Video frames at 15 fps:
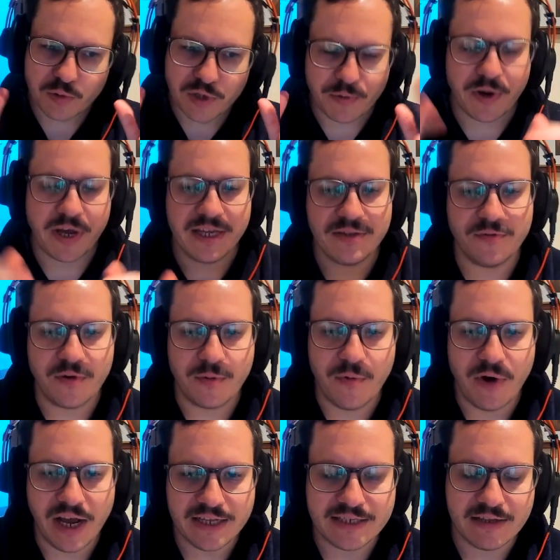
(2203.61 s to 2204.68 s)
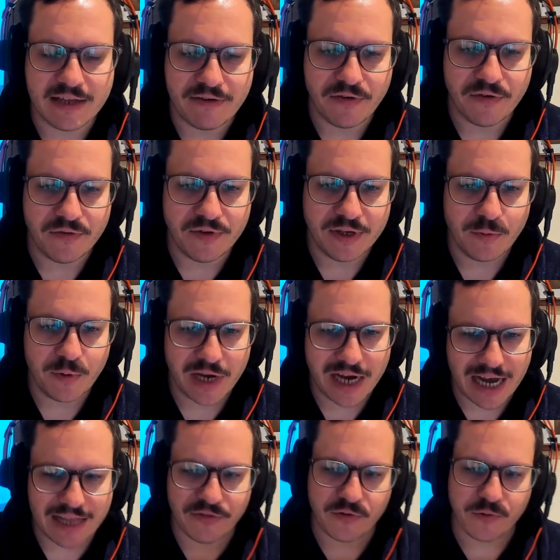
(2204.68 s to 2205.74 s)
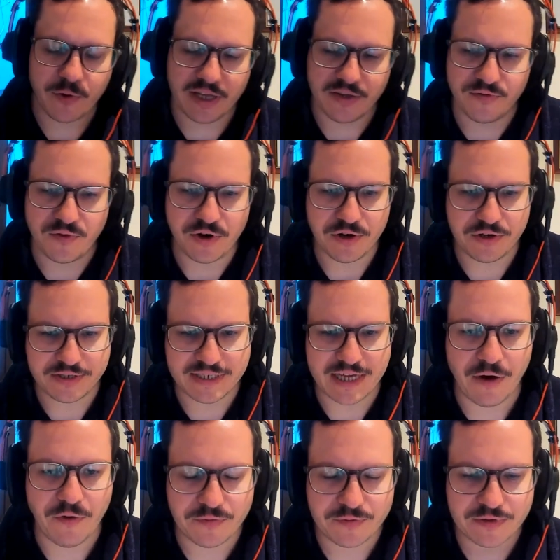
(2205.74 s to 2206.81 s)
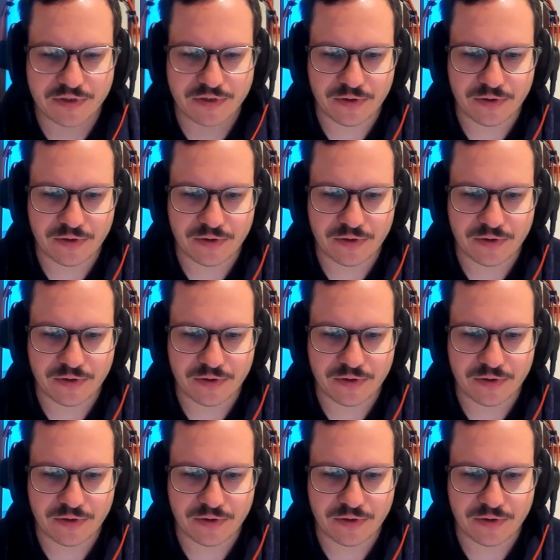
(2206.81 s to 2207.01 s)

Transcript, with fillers: we create for brands and everything, we kind of create for ourselves,